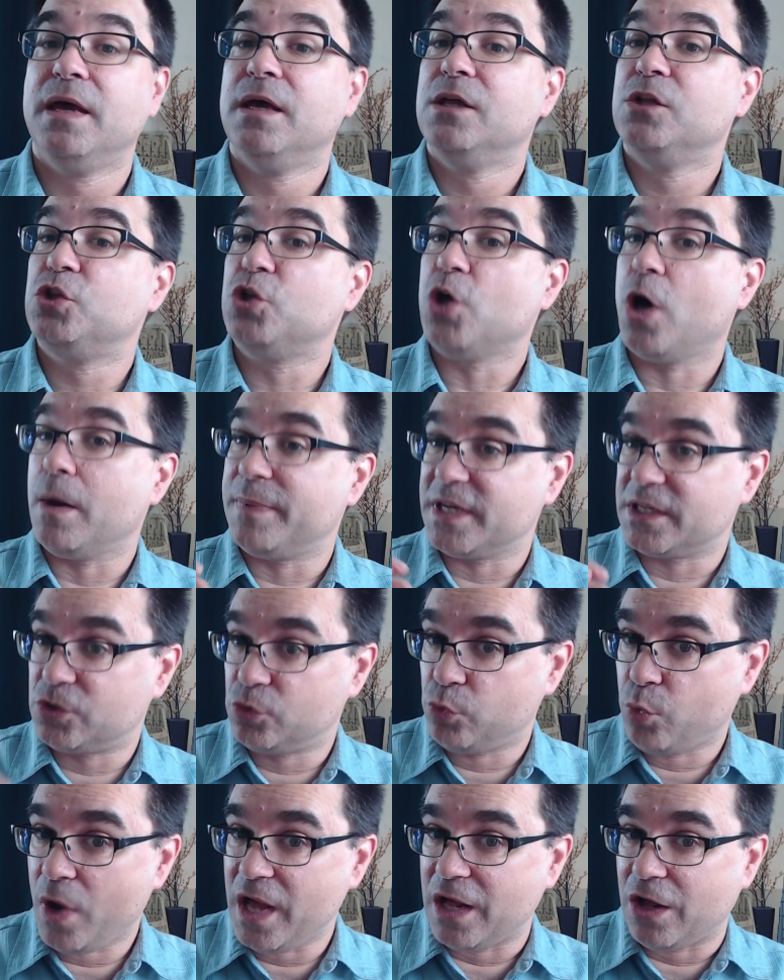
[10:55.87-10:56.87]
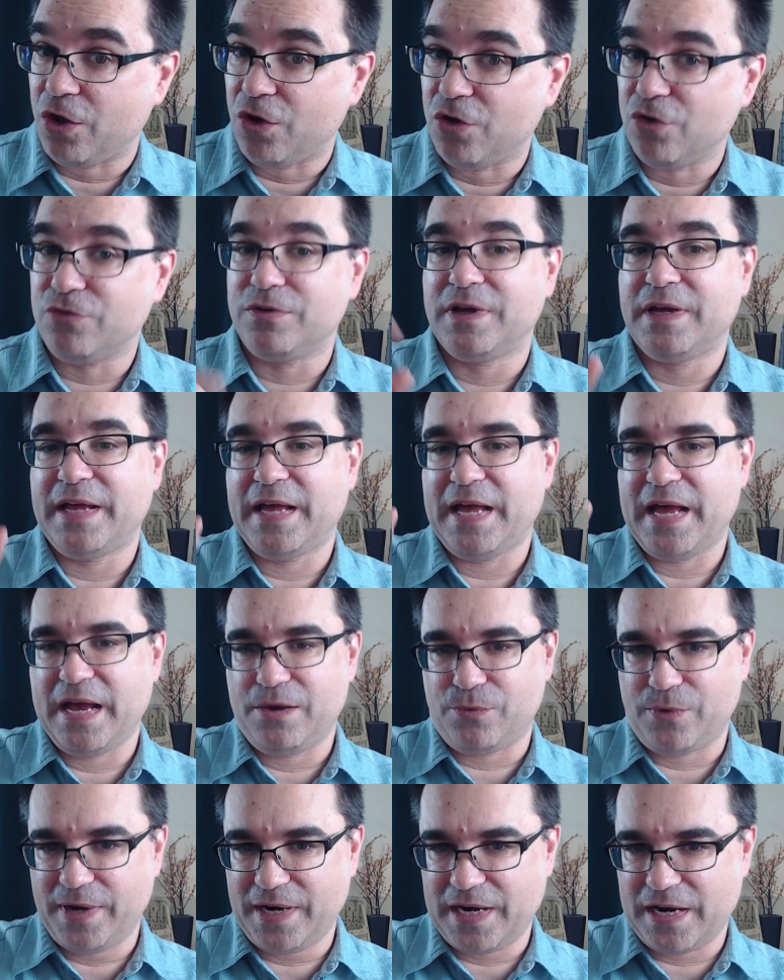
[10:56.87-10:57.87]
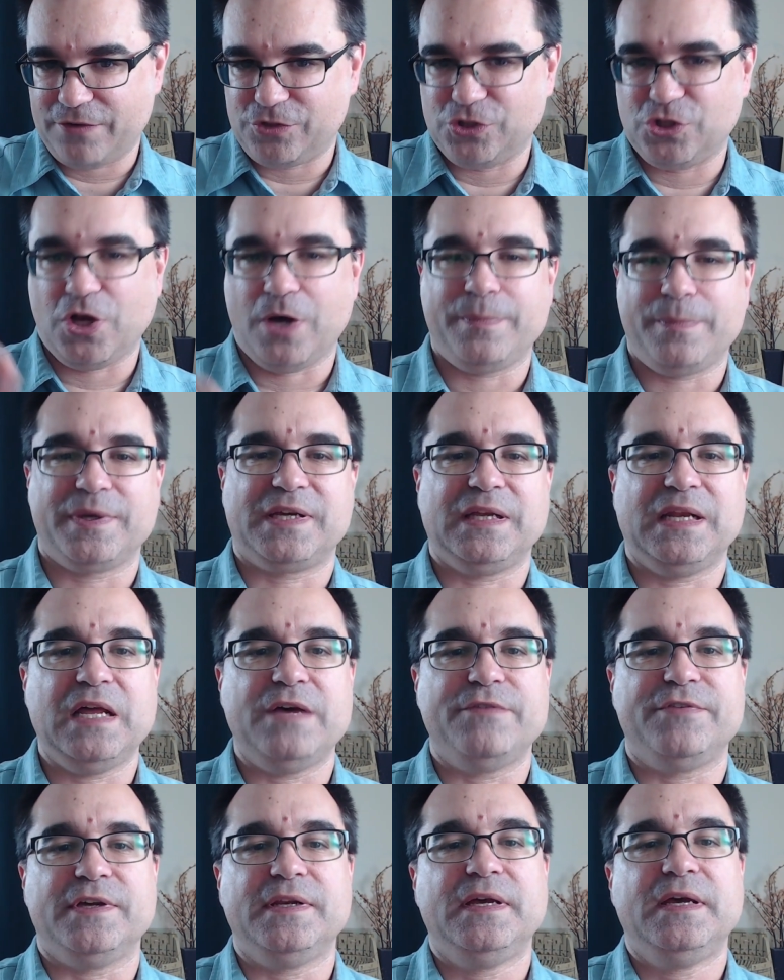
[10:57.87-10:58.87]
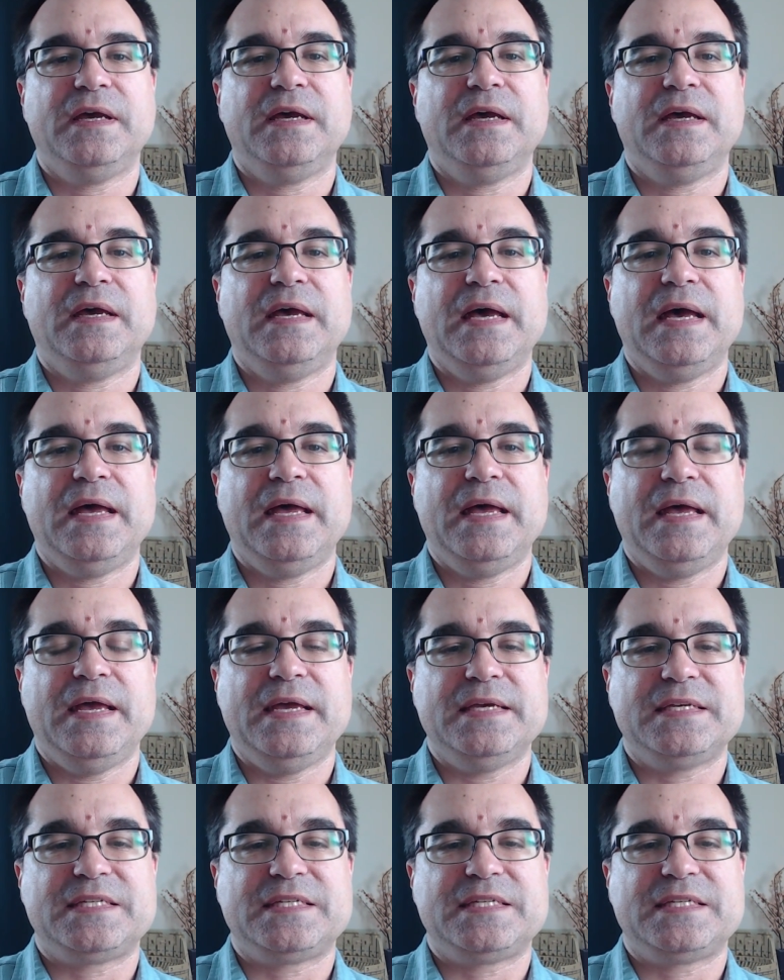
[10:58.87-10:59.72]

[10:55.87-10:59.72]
Topic 12, right after topic 11, is